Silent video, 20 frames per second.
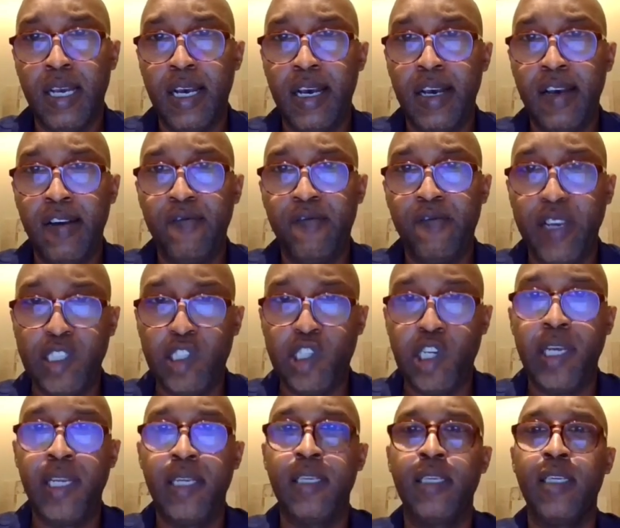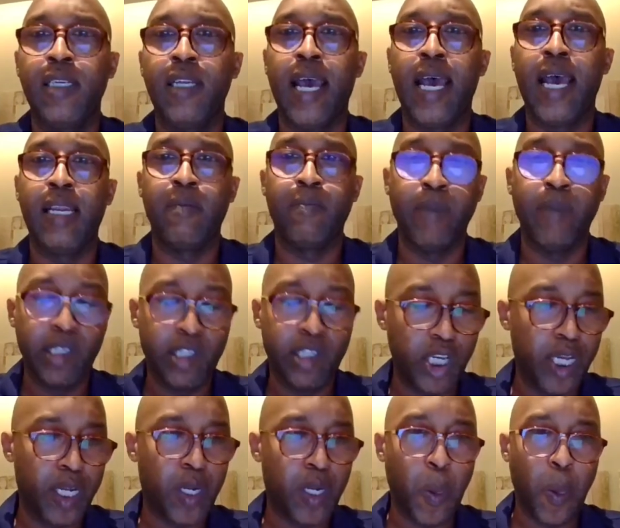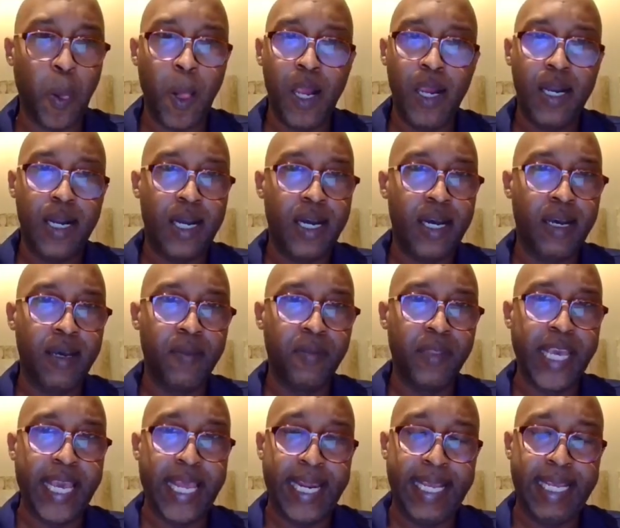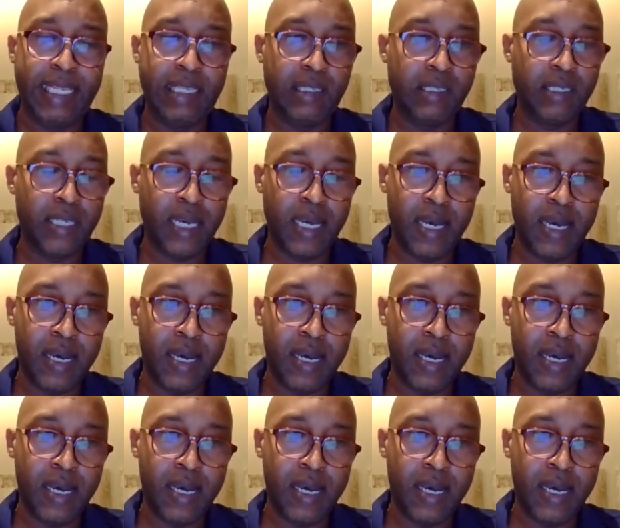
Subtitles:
vision and mission, there is